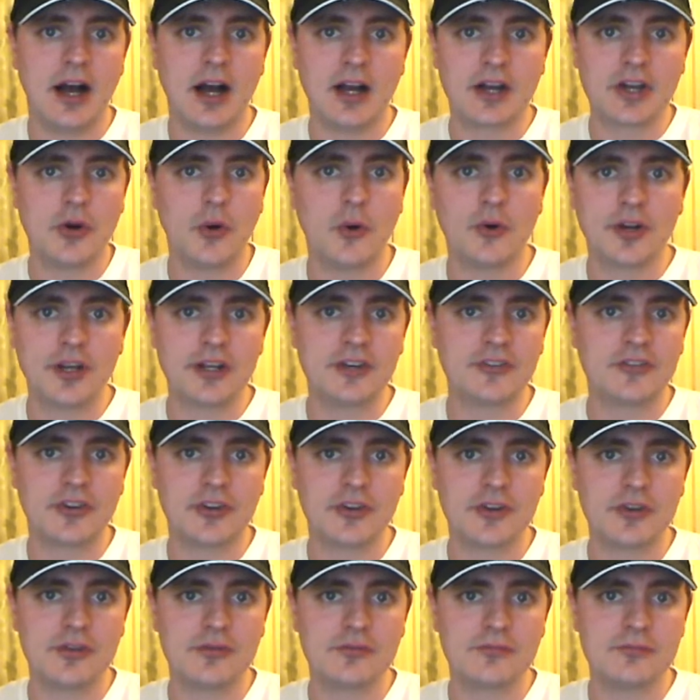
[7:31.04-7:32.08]
according
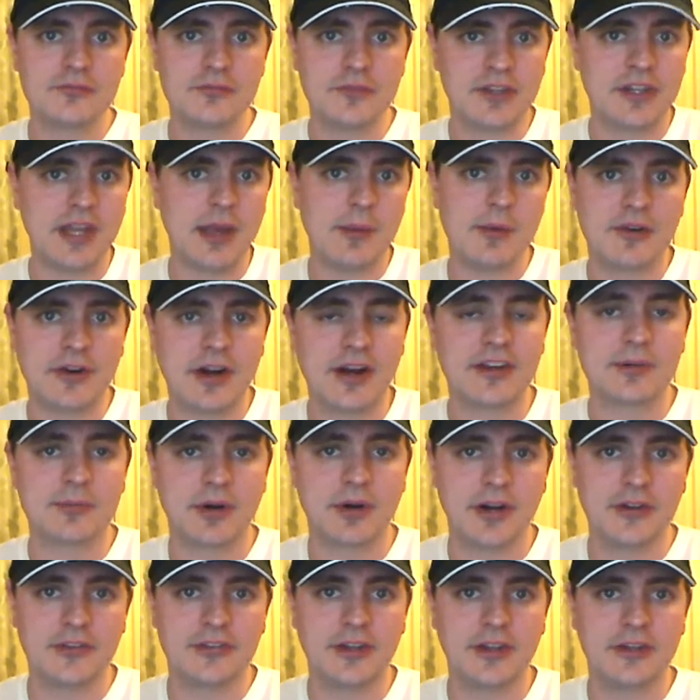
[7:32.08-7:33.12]
to the democratic
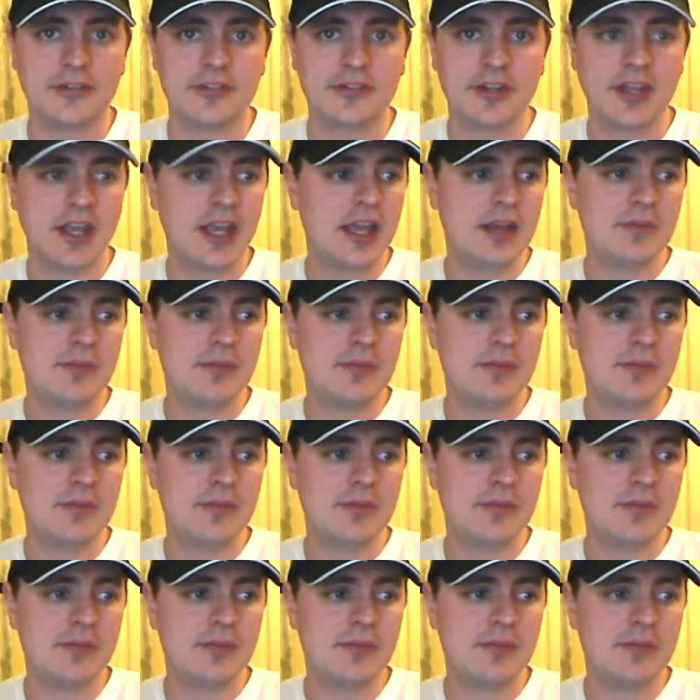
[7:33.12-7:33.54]
process,